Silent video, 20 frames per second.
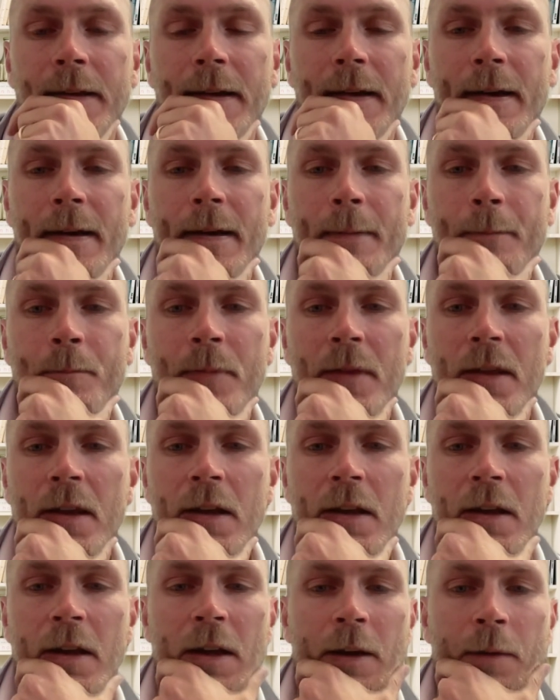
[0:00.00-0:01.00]

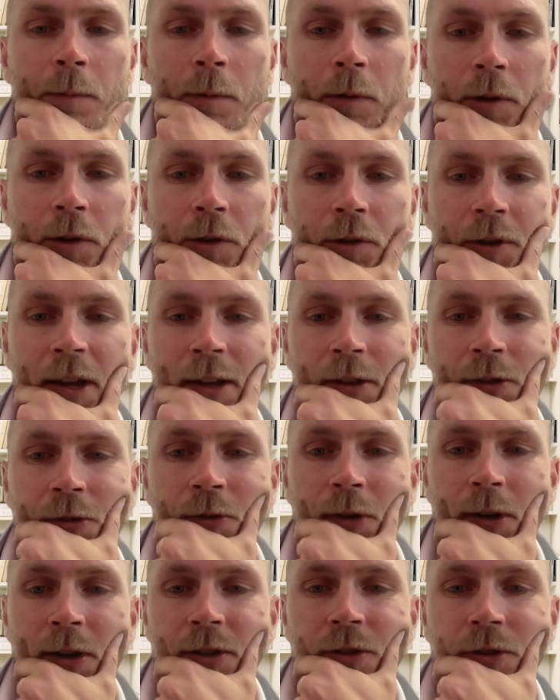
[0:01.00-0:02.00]
When you get
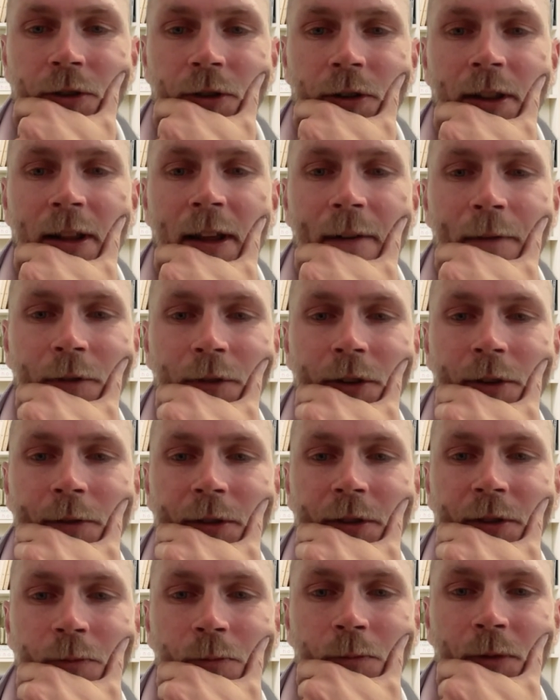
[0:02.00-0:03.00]
to a certain level,
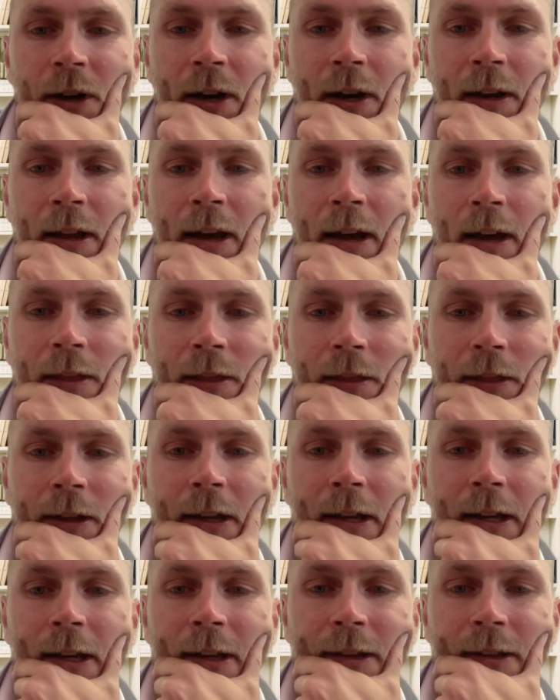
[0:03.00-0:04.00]
Division I
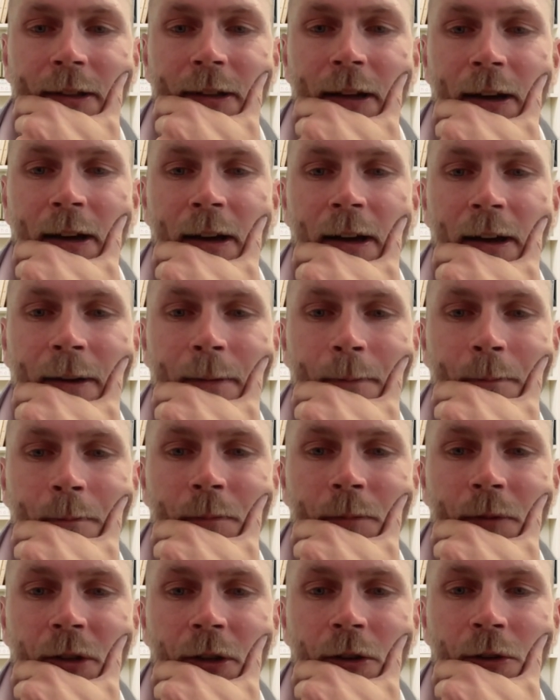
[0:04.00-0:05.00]
athlete,
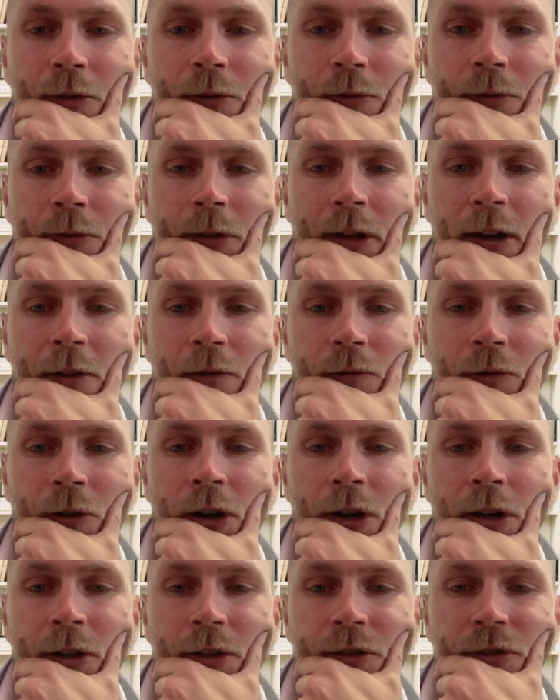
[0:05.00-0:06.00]

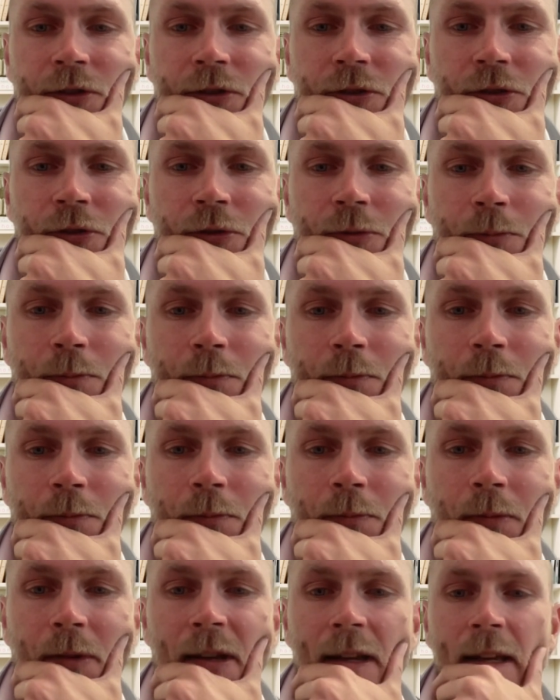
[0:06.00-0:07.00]
lacrosse should
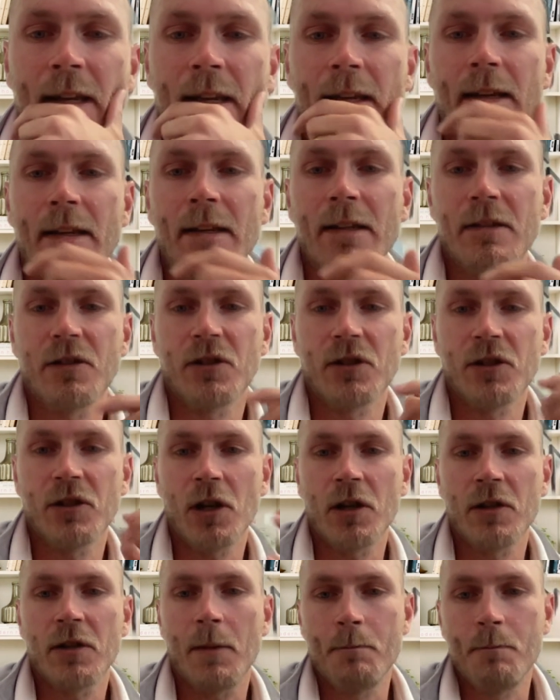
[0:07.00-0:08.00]
be
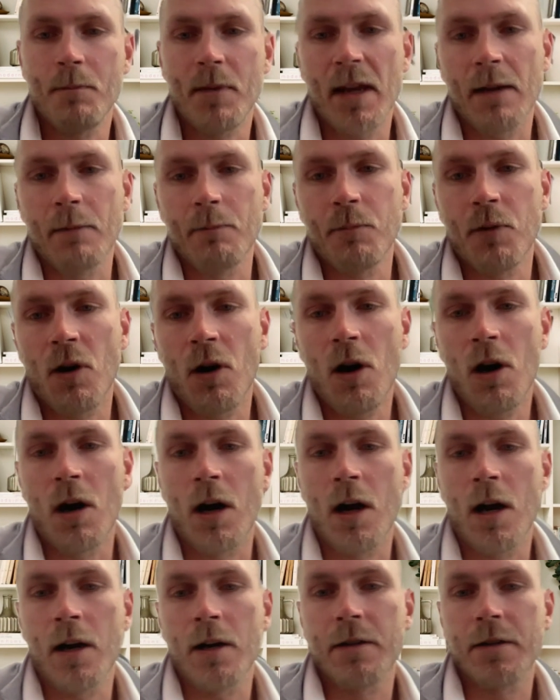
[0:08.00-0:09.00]
such a big
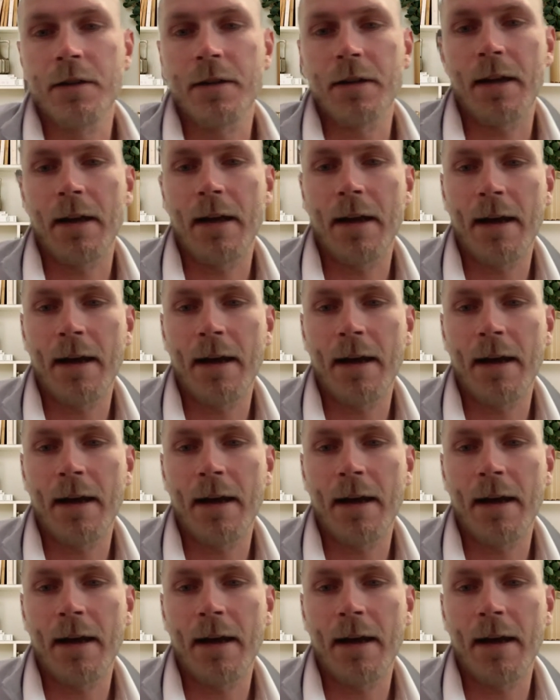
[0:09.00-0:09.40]
part.